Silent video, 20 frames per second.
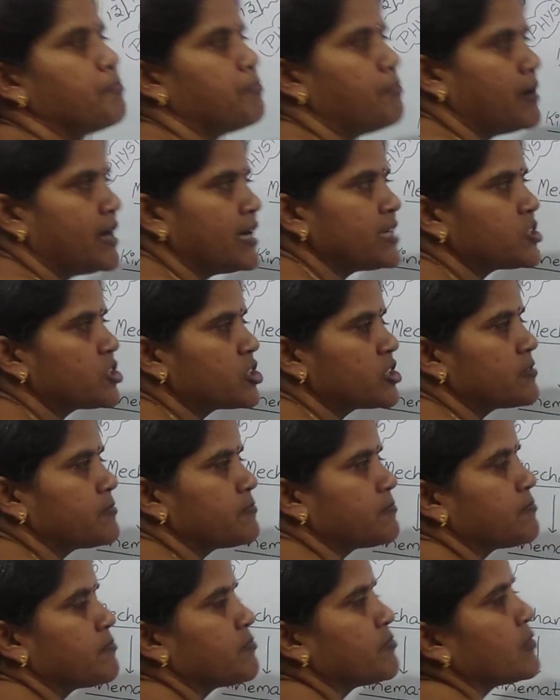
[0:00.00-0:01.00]
But
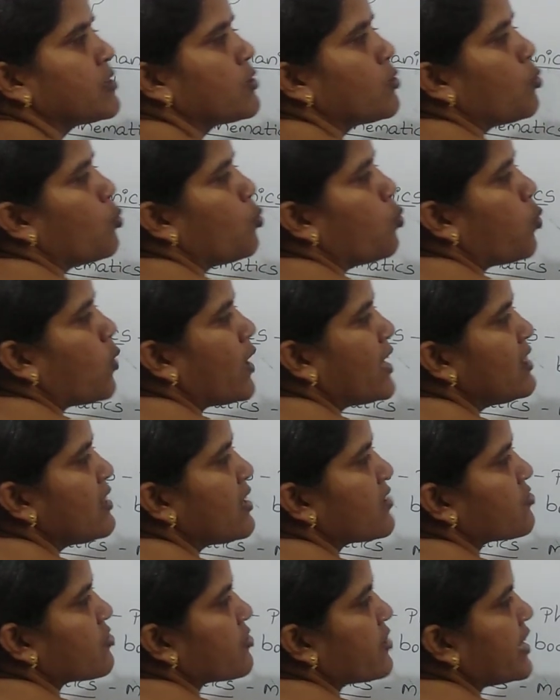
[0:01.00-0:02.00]
while
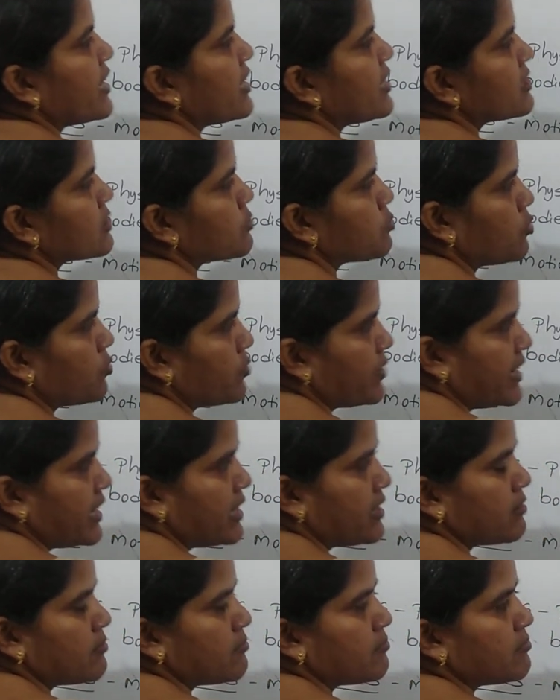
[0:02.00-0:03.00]
the train is
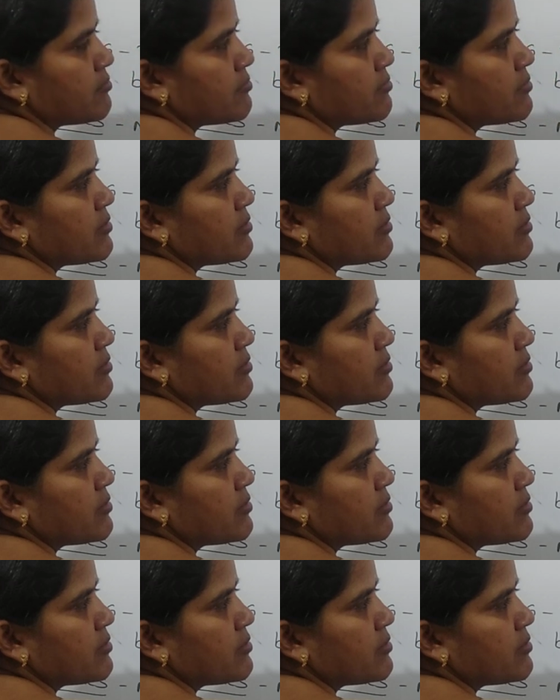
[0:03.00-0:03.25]
moving,